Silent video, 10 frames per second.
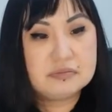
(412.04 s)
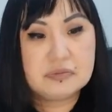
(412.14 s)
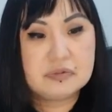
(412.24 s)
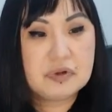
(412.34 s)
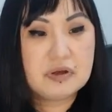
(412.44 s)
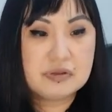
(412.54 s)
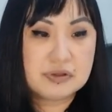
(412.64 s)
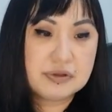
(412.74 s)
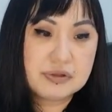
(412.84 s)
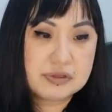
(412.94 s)
well,
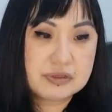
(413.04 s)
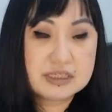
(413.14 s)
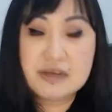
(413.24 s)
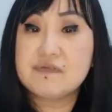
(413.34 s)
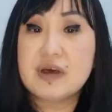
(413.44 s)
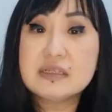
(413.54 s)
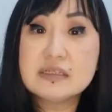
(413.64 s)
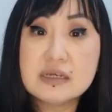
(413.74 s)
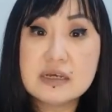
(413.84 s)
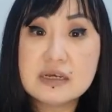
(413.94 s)
the
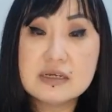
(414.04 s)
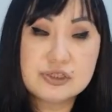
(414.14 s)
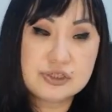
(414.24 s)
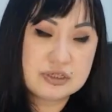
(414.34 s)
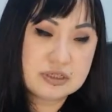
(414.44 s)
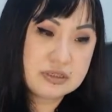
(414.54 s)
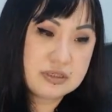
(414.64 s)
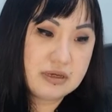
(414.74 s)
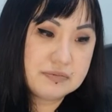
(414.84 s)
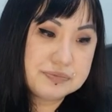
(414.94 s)
disadvantage is
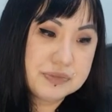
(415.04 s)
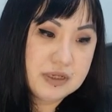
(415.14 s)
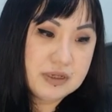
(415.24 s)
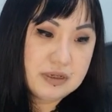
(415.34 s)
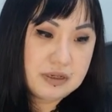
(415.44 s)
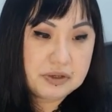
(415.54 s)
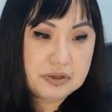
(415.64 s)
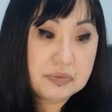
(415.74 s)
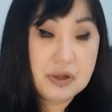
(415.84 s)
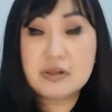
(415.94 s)

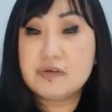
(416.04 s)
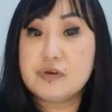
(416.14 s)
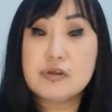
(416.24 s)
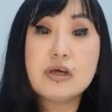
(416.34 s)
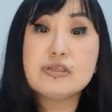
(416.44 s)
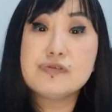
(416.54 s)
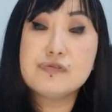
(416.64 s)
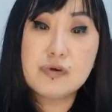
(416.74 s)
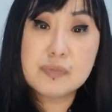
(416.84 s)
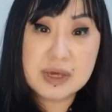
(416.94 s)
well, if you're
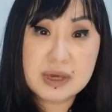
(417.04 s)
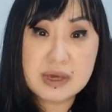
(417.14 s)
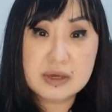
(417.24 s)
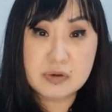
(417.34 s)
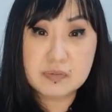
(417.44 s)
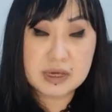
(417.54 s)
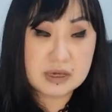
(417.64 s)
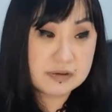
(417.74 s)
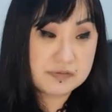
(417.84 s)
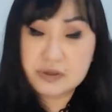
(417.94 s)
claustrophobic, you
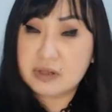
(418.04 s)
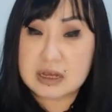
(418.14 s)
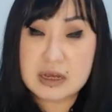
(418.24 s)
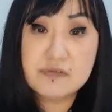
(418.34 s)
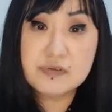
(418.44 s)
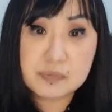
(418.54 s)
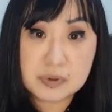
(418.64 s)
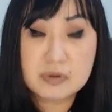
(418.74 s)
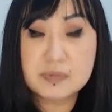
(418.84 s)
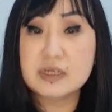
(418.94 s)
may feel
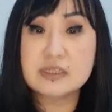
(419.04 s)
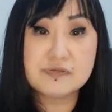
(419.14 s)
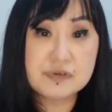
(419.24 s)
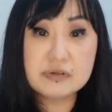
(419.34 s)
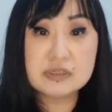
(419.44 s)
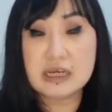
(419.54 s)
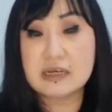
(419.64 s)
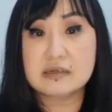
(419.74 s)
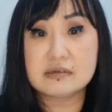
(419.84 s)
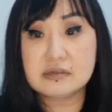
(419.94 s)
uncomfortable because it feels like
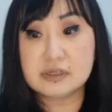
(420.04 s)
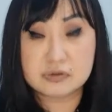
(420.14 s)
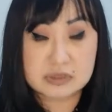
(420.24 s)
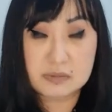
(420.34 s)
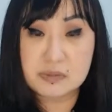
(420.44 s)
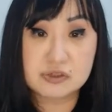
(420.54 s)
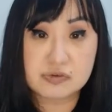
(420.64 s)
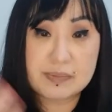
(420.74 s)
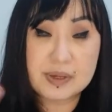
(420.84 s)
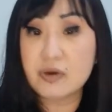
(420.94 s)
someone's
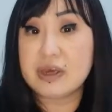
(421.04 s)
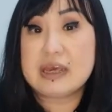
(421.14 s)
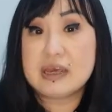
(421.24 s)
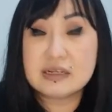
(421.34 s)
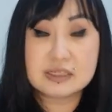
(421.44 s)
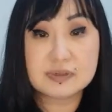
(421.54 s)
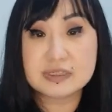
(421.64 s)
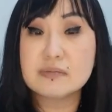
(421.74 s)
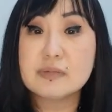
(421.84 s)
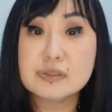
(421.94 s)
grabbing your head. That's what
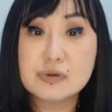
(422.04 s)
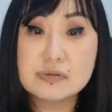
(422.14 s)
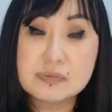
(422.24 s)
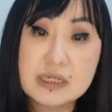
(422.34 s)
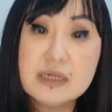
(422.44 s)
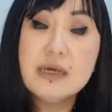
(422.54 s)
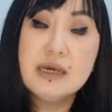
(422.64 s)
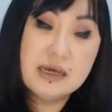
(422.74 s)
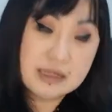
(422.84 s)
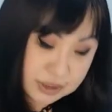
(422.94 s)
someone told me.
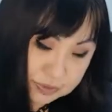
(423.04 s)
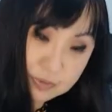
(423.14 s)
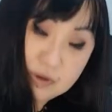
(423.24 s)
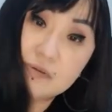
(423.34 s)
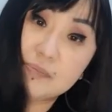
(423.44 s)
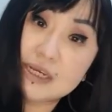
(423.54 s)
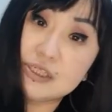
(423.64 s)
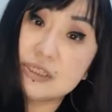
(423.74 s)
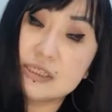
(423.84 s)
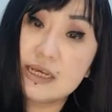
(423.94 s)
That's what one of the
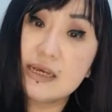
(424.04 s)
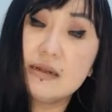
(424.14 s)
patients said.